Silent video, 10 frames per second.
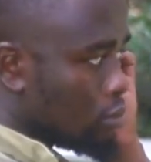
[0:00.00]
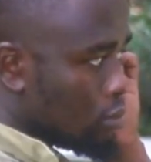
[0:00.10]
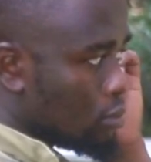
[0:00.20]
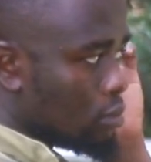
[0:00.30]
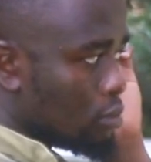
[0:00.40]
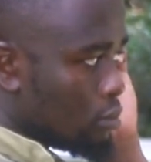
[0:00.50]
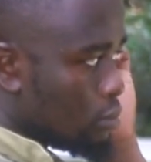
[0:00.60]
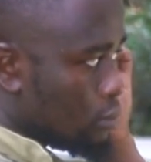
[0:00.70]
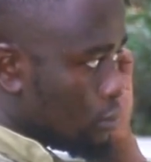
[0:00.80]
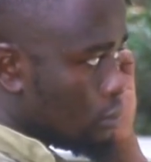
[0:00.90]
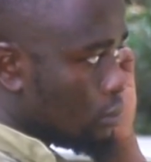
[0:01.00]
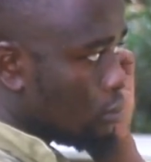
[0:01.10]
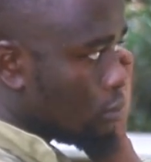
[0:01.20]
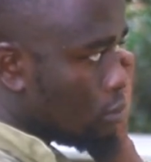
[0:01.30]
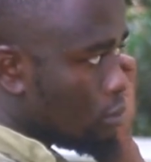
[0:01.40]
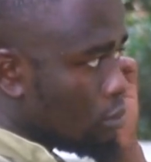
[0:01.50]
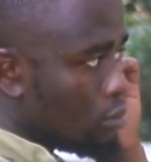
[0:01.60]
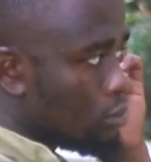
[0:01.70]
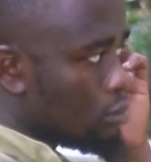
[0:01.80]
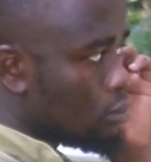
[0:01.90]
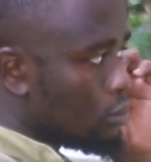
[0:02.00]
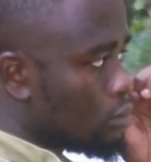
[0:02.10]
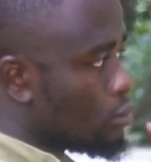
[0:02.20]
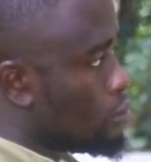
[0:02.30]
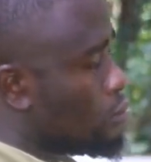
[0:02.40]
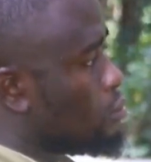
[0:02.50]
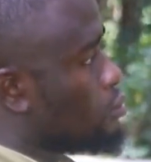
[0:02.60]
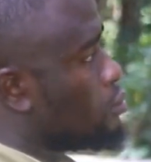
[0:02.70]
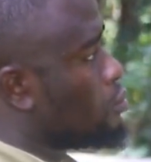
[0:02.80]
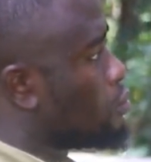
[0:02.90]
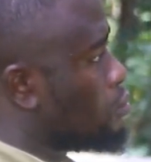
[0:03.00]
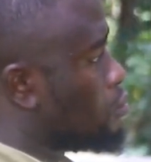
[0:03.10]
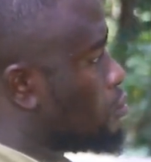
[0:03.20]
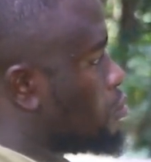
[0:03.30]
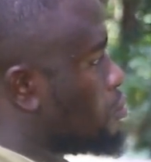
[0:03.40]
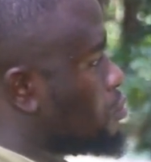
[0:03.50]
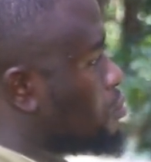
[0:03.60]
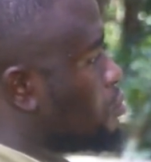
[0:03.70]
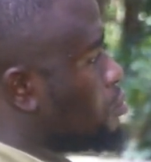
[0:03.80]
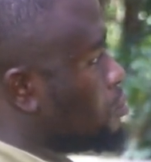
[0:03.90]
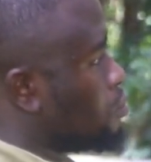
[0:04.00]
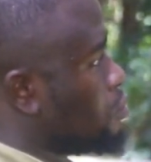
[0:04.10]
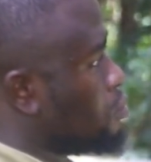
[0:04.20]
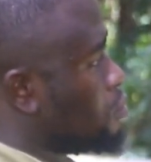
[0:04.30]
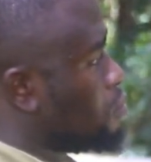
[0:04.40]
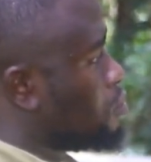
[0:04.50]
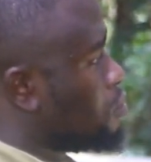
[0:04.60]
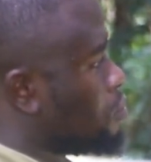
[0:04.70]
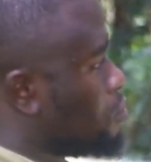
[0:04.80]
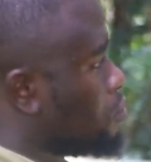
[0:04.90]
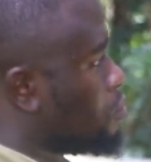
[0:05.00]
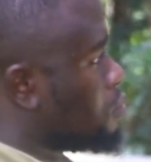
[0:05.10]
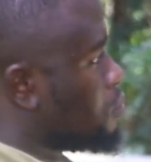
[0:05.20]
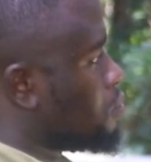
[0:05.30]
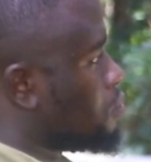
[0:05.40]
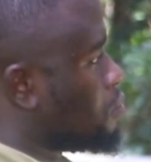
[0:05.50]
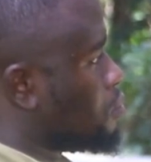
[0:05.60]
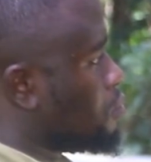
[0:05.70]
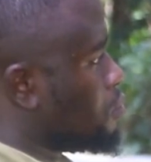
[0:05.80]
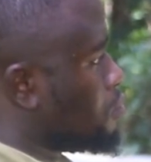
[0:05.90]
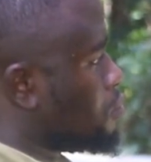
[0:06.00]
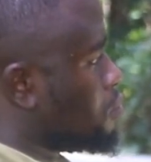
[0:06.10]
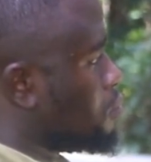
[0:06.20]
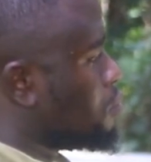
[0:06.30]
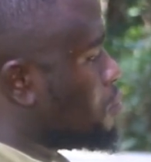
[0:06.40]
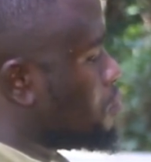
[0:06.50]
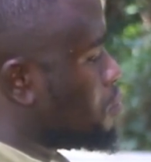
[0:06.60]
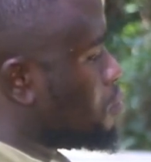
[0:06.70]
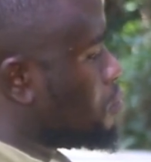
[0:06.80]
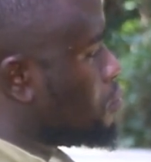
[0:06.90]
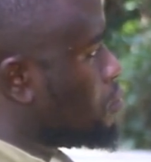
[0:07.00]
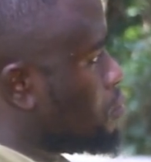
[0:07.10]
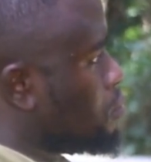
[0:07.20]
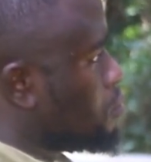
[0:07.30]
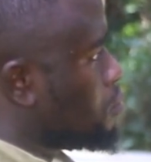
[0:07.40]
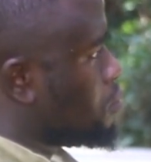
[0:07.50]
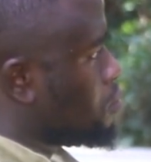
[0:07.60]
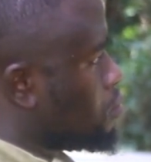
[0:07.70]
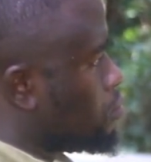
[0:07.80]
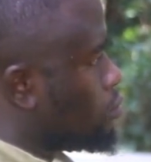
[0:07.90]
This person isn't speaking.